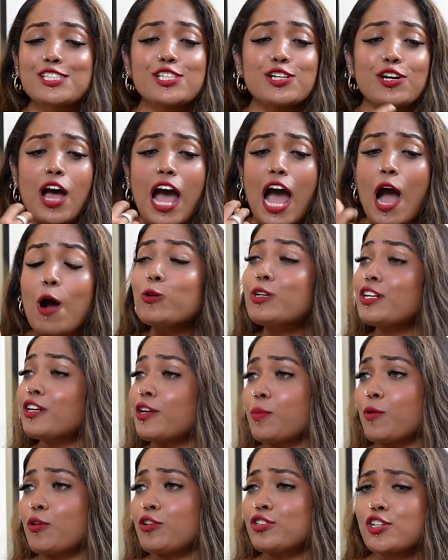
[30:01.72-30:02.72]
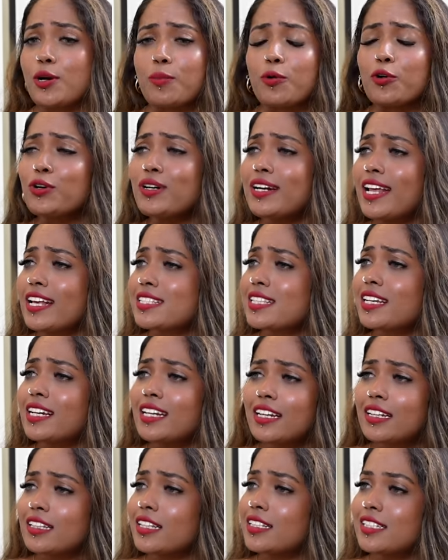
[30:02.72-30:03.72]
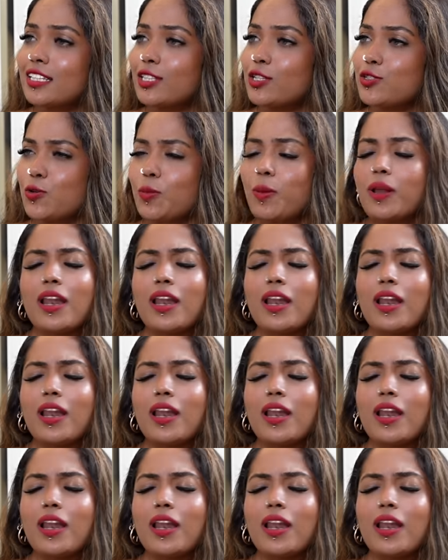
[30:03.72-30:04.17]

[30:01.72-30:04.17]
It's a out and about job. Oru deskil irunna cheyna job